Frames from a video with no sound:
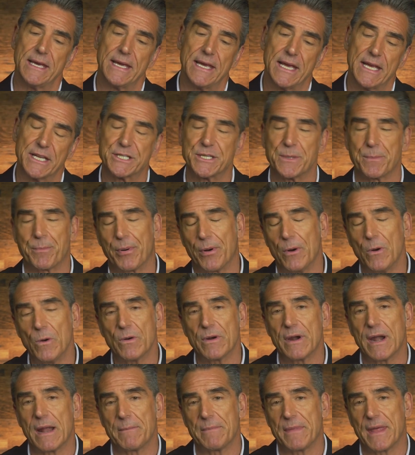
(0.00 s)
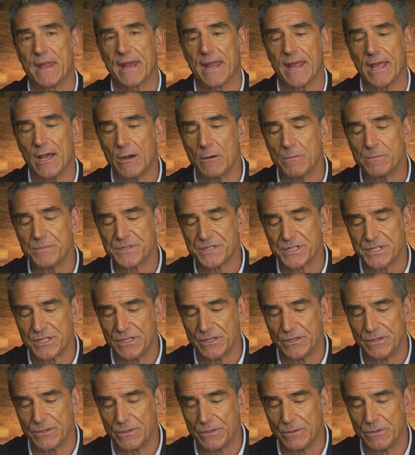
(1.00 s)
it's a program that helps
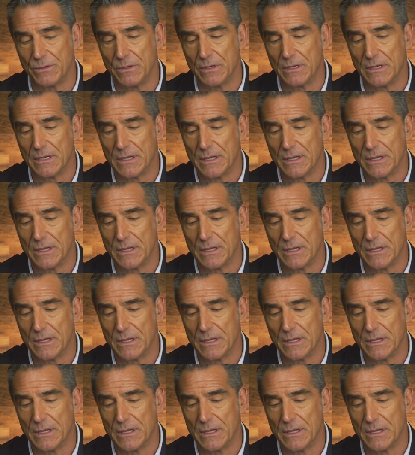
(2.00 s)
you